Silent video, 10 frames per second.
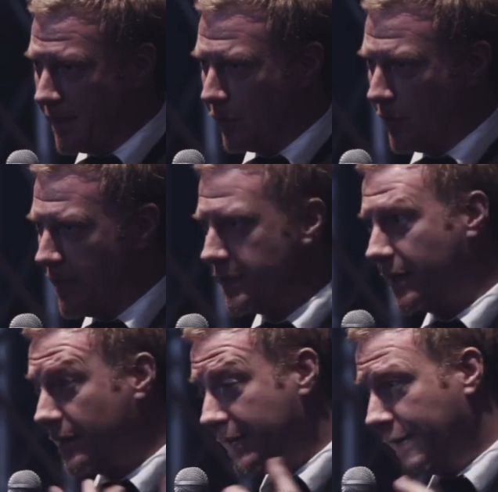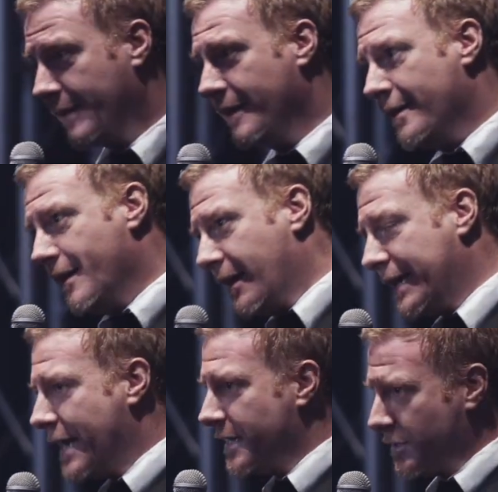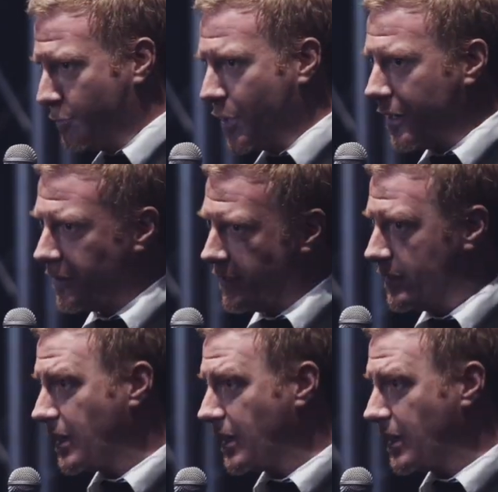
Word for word: degrees. And I think, again, it's a product that